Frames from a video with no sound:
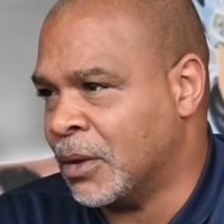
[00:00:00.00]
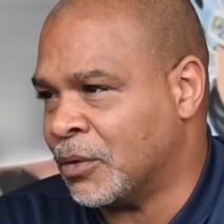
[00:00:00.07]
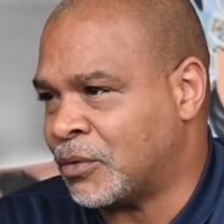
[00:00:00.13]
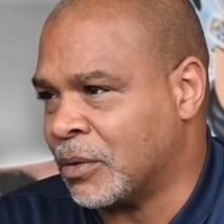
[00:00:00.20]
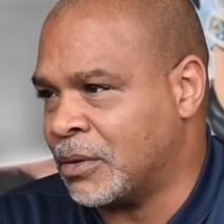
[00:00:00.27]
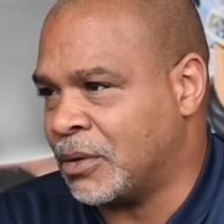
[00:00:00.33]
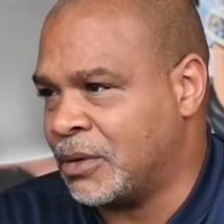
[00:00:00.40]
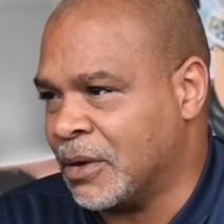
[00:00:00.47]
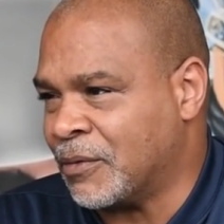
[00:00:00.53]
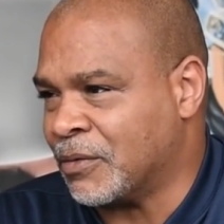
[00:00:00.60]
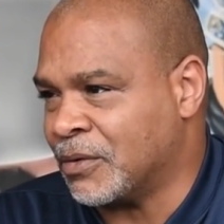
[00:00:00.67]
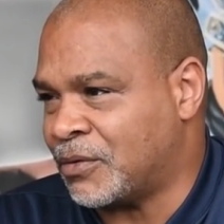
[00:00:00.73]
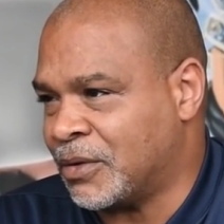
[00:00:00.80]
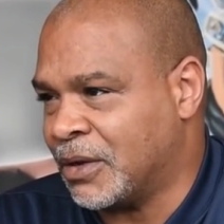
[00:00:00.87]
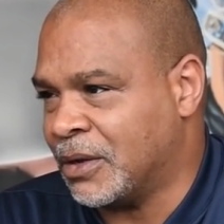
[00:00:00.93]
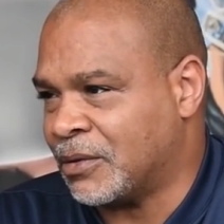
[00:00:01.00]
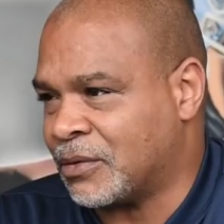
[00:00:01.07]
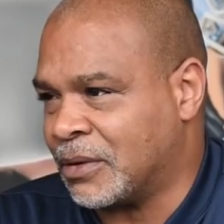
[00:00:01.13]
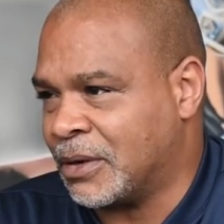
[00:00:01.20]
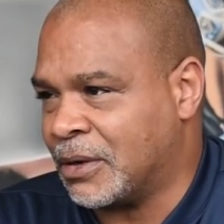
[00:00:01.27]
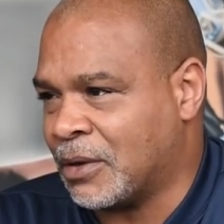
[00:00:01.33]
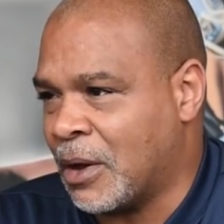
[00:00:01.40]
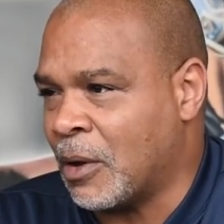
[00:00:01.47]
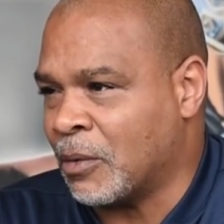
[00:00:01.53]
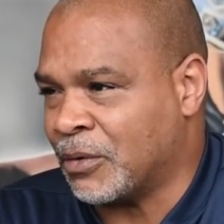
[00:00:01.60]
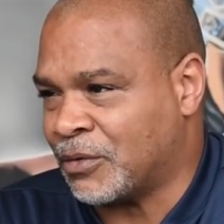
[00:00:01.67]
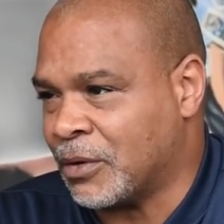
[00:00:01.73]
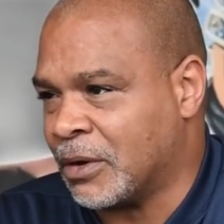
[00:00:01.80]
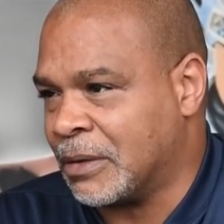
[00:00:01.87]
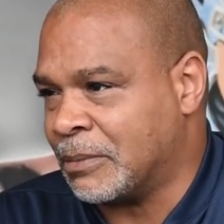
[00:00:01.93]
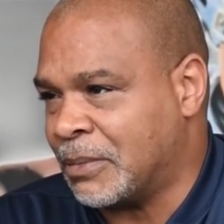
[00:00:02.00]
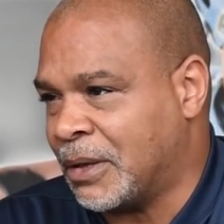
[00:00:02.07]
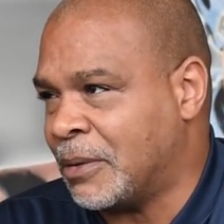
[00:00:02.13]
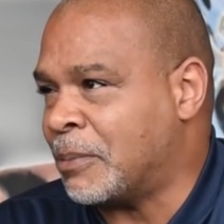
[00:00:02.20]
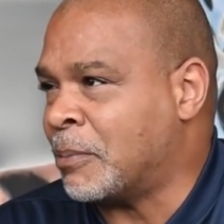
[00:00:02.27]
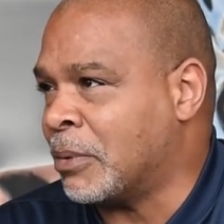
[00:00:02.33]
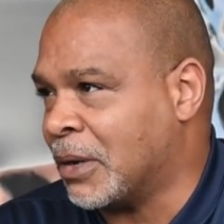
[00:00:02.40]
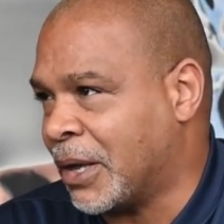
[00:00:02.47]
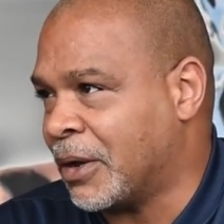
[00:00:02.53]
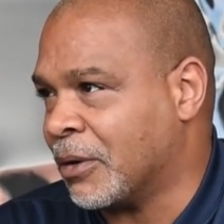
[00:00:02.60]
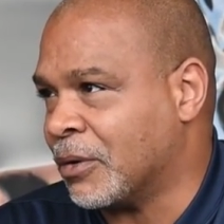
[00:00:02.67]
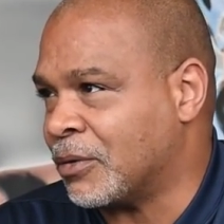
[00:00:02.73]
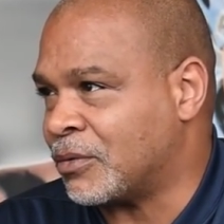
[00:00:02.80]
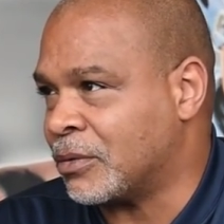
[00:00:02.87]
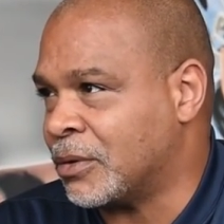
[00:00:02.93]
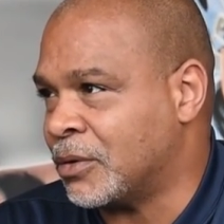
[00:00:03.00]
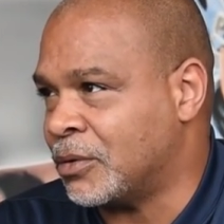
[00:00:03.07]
So the difference is, and it's always going to be players.